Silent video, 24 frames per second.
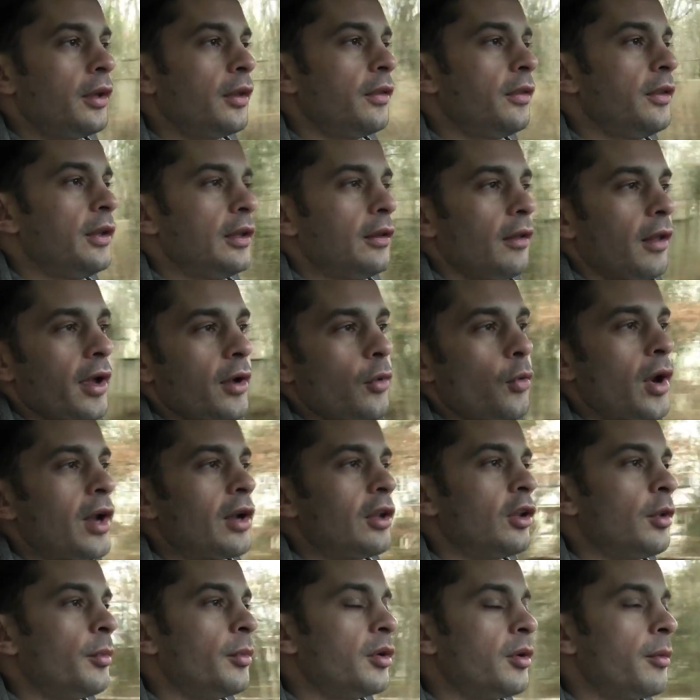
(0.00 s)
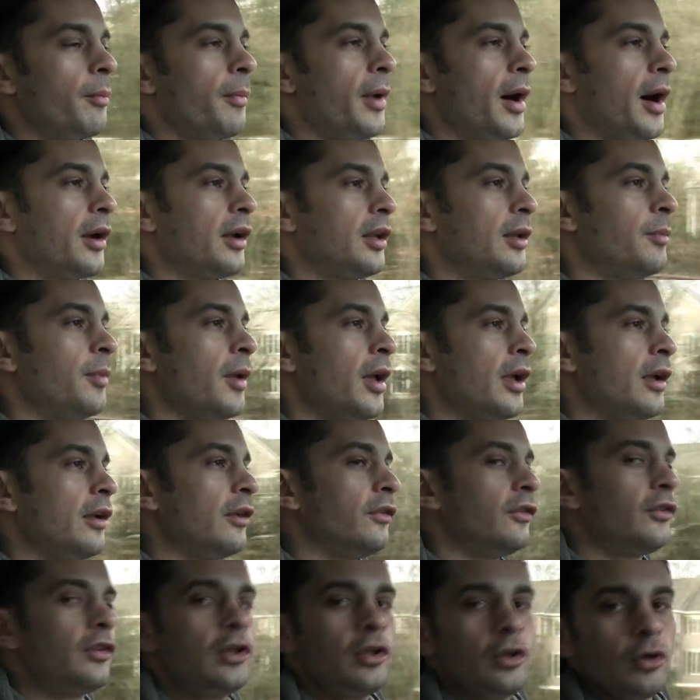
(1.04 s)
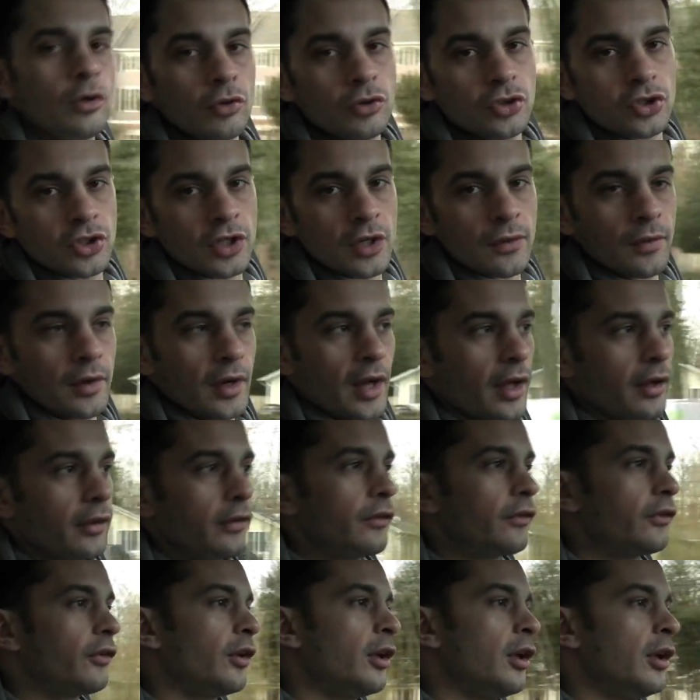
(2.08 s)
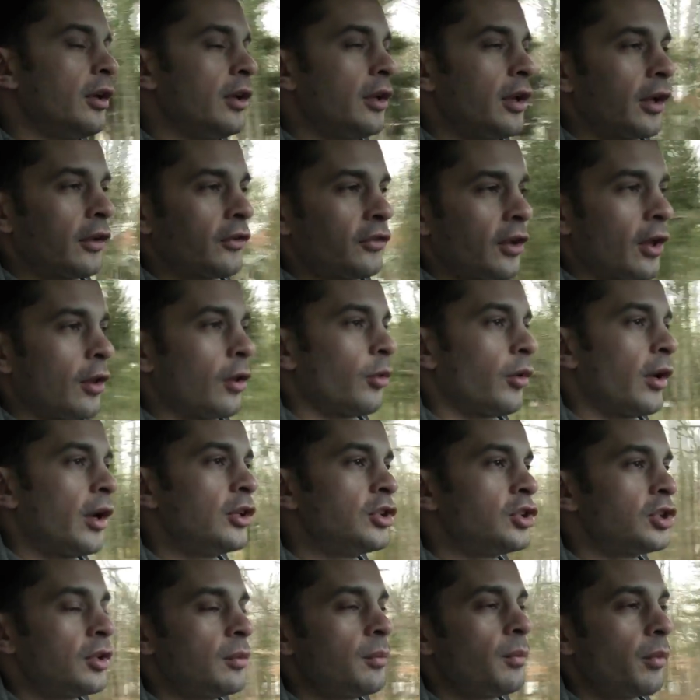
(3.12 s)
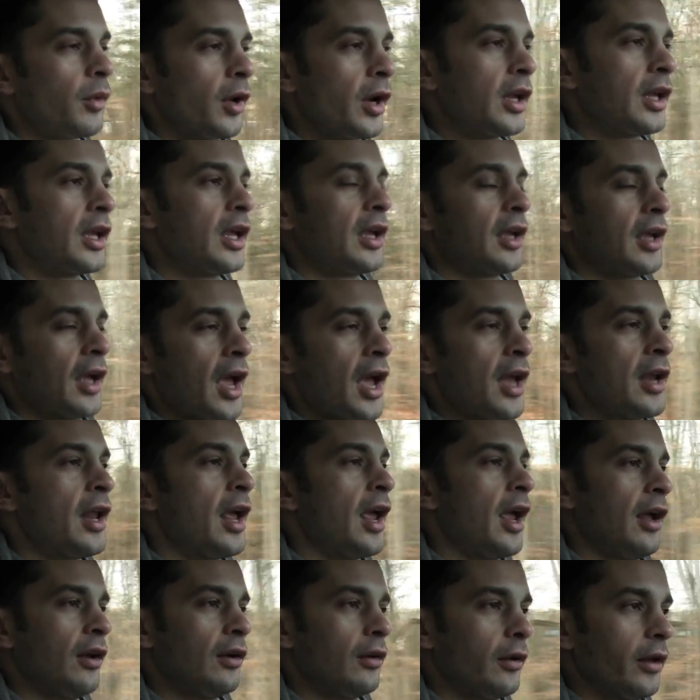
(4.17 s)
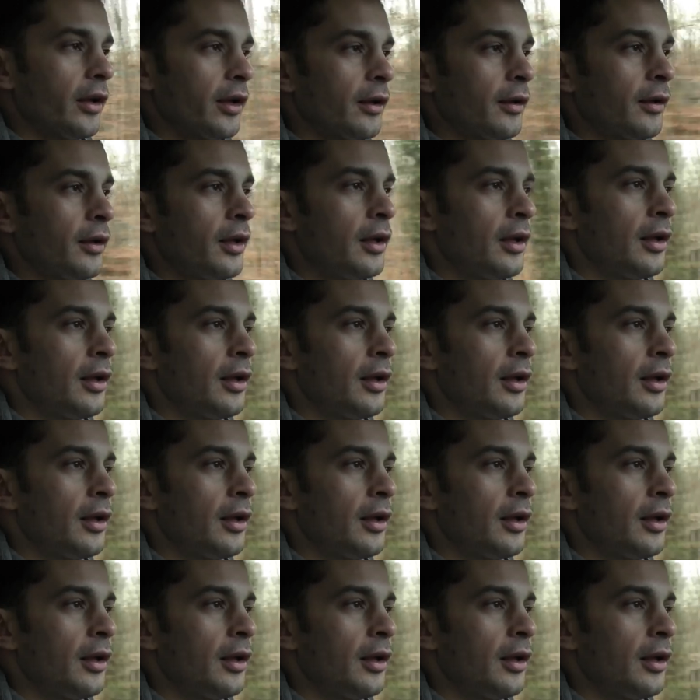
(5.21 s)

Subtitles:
The lightweight aluminum body pays huge dividends in acceleration, braking, and handling.